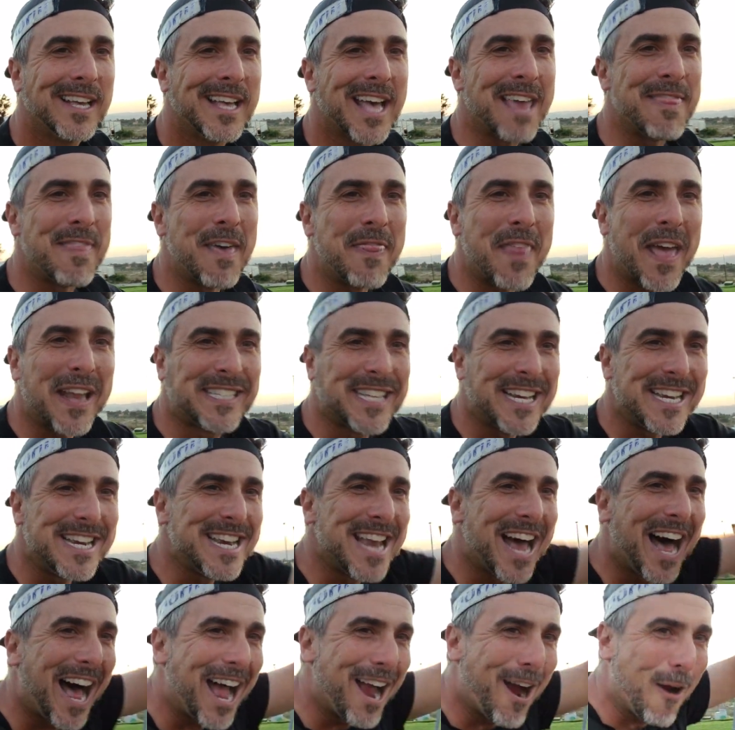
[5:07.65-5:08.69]
And then they
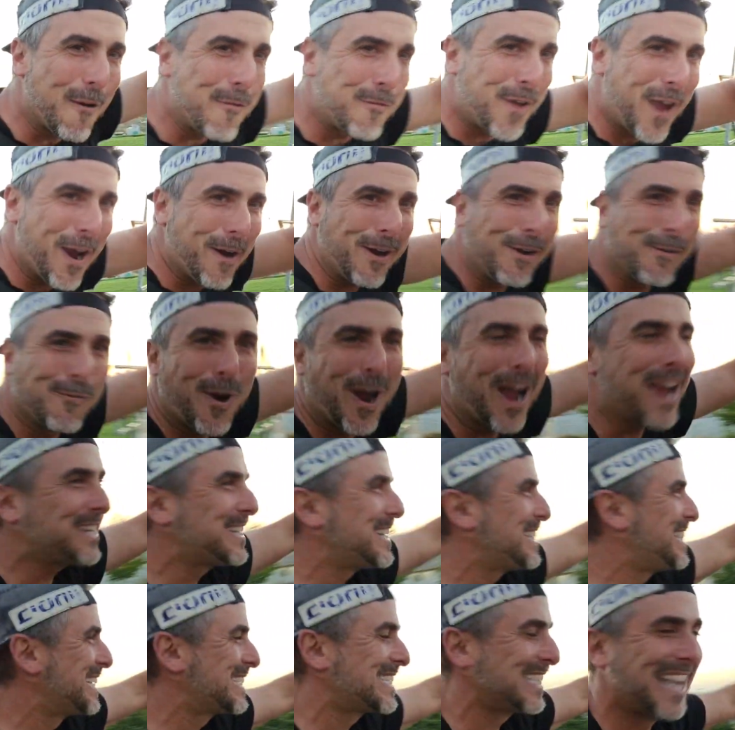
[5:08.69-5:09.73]
deny our very right to
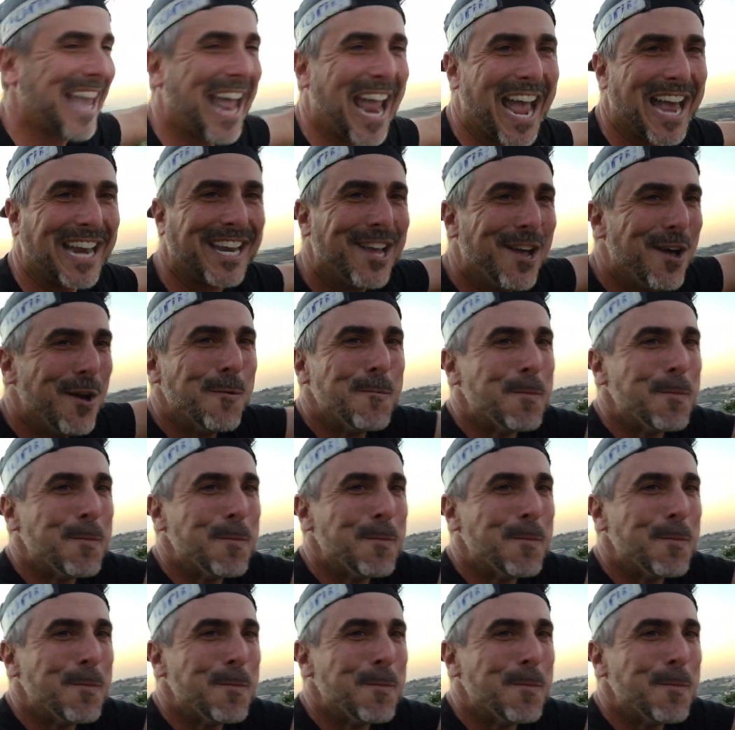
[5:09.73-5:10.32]
this land.